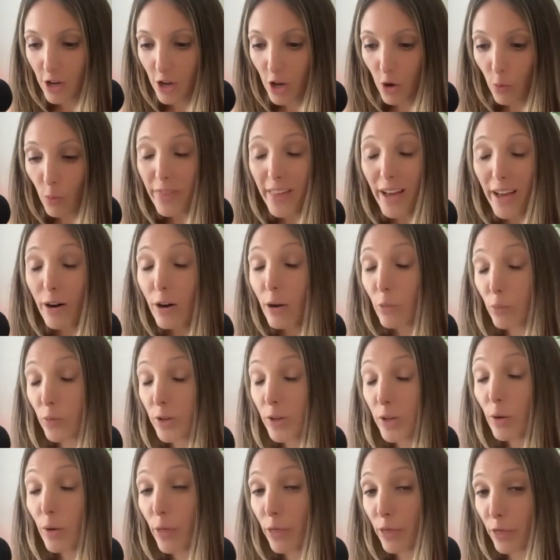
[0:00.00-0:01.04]
without a
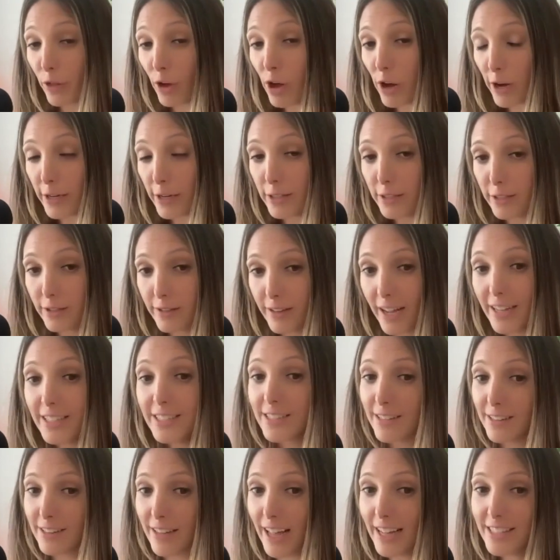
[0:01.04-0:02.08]
real thought. That's
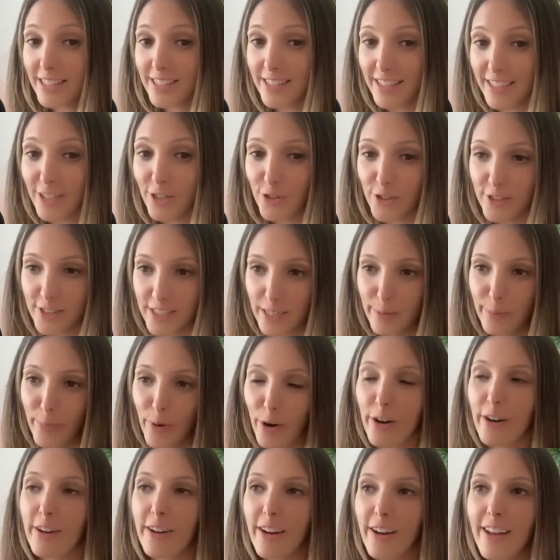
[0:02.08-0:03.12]
that's right. the interesting
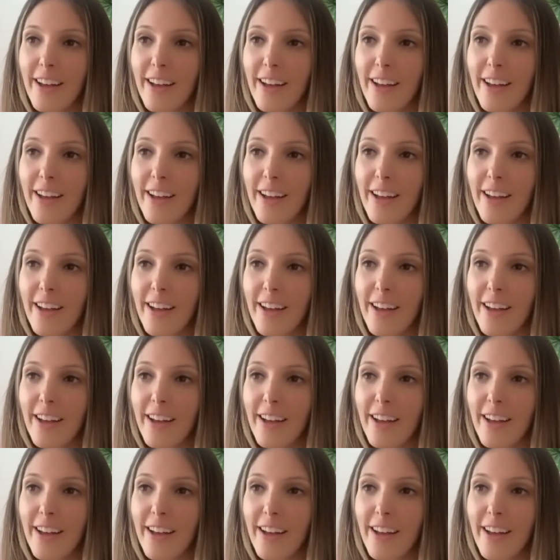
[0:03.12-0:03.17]
part.